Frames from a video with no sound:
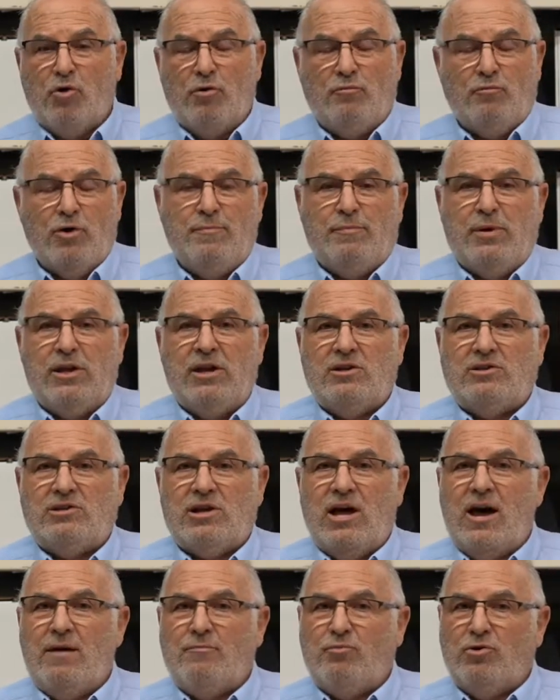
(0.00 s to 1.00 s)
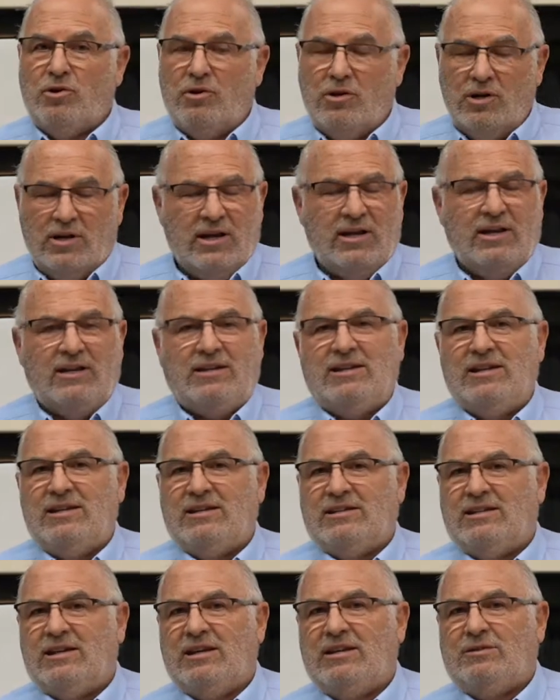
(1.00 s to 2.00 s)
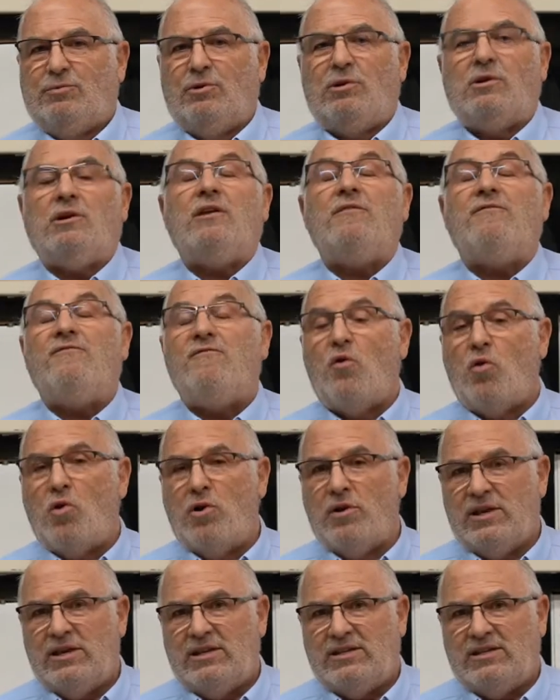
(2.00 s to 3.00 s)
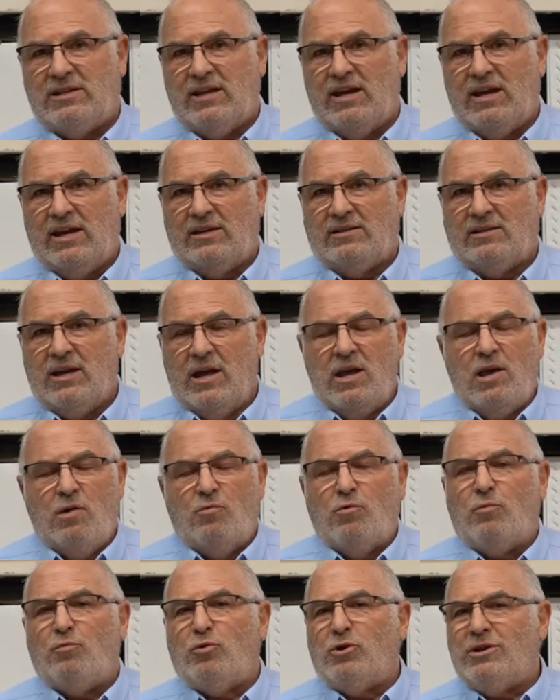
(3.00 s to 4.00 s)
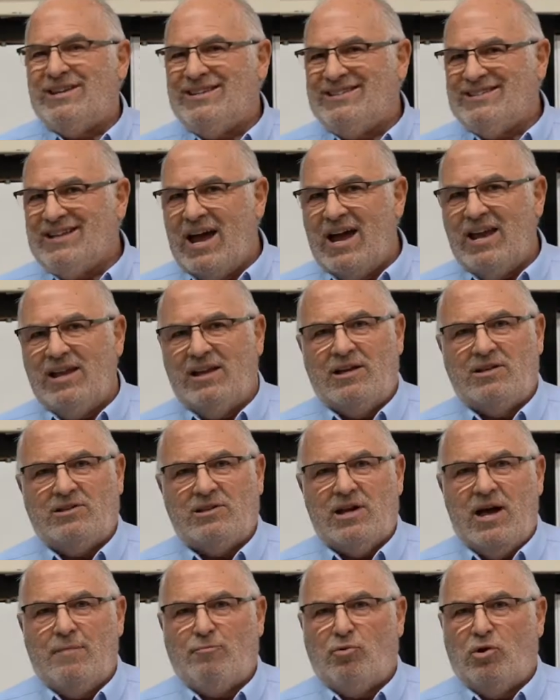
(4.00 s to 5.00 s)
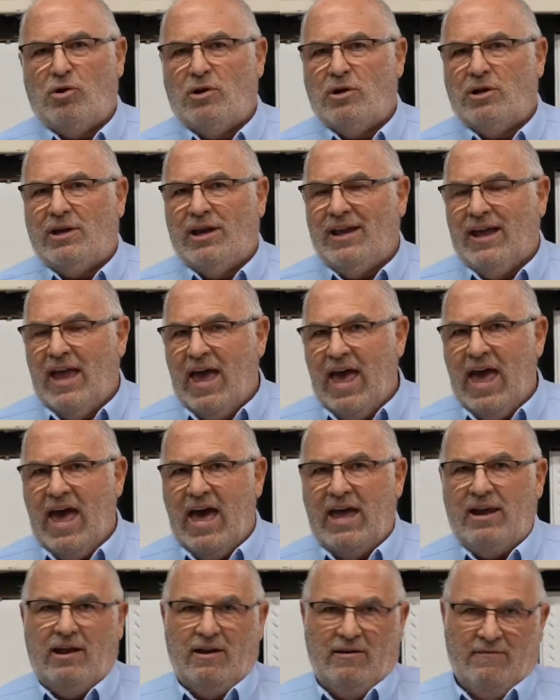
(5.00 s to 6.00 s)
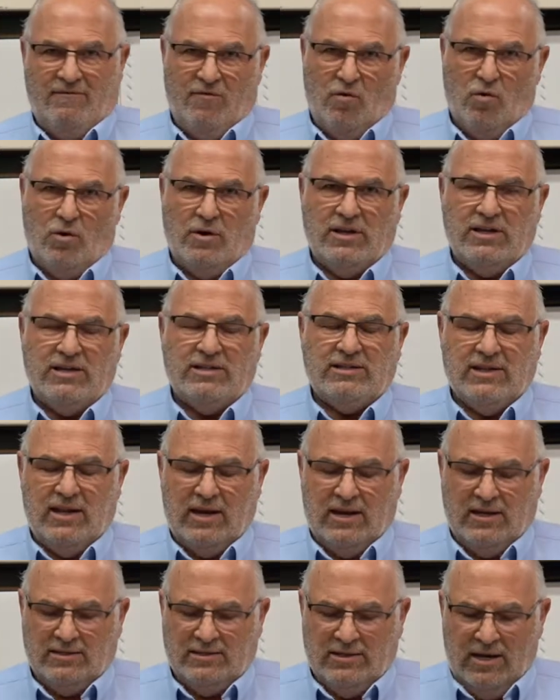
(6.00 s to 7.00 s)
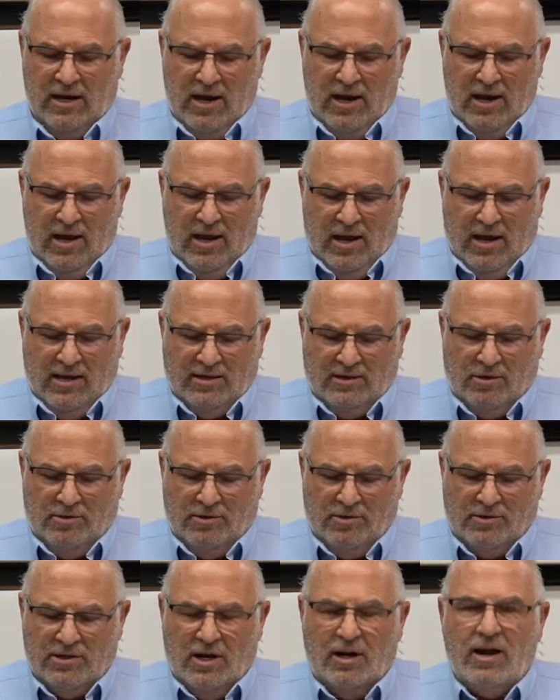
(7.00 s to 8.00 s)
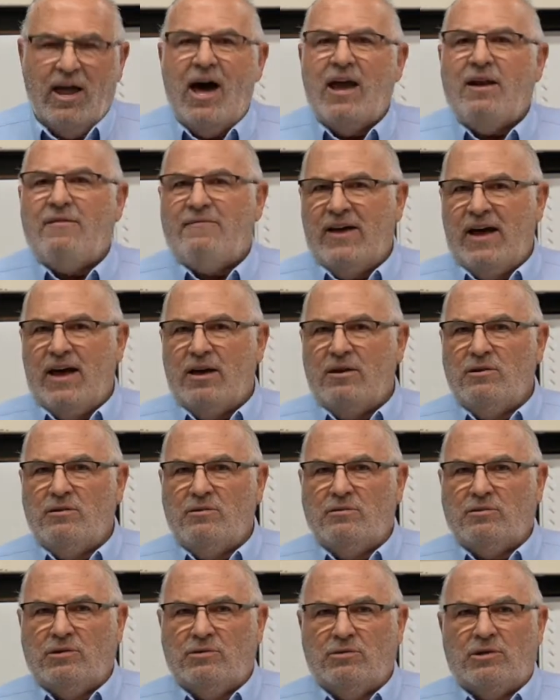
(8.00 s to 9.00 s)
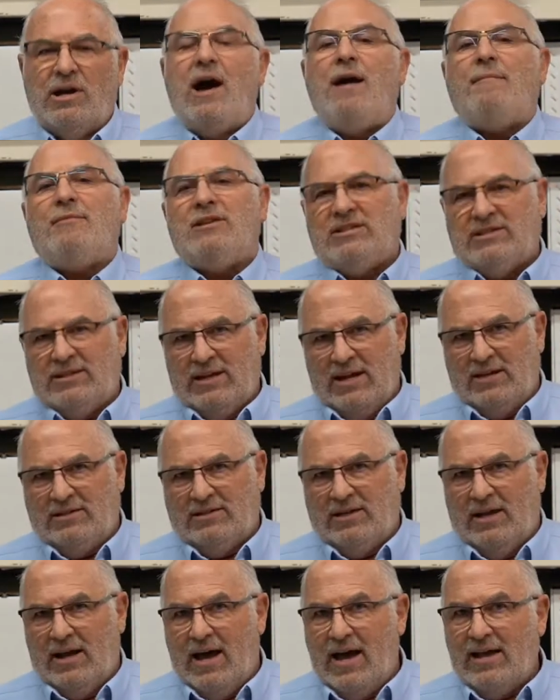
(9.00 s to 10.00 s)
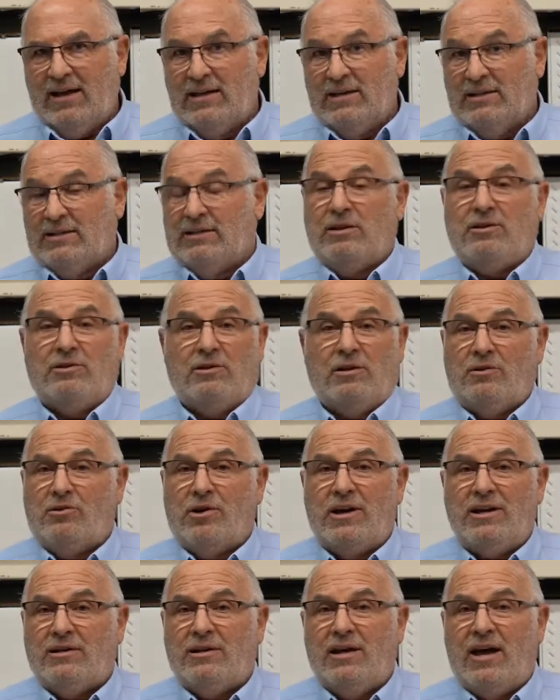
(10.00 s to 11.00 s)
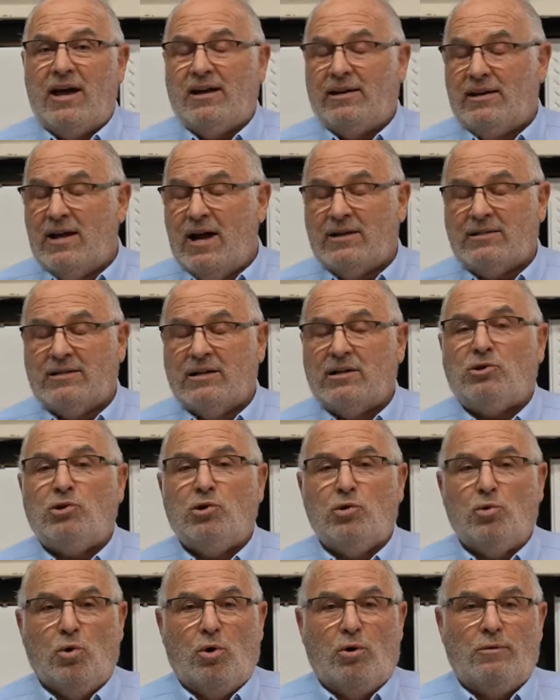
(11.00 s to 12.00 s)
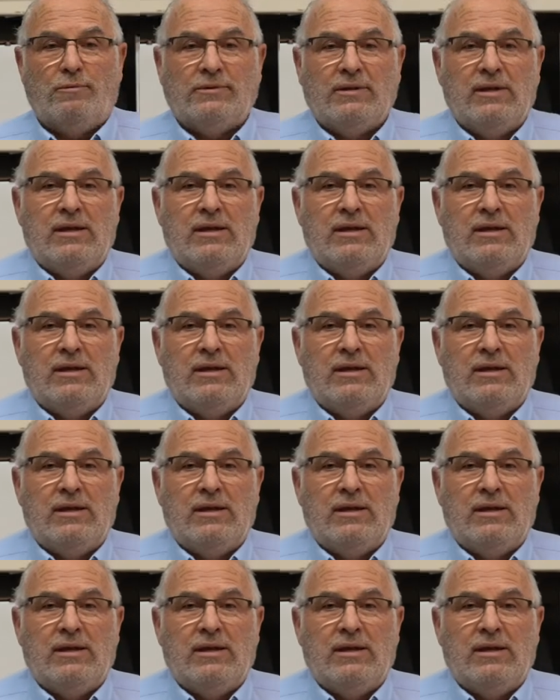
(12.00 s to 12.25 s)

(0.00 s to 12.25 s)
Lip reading: When we bid a job, we're looking at these things. We're looking for these things. When we're designing a job, we're looking at and for these things. And so there's a lot of value to common sense, and I consider it a great diagnostic tool.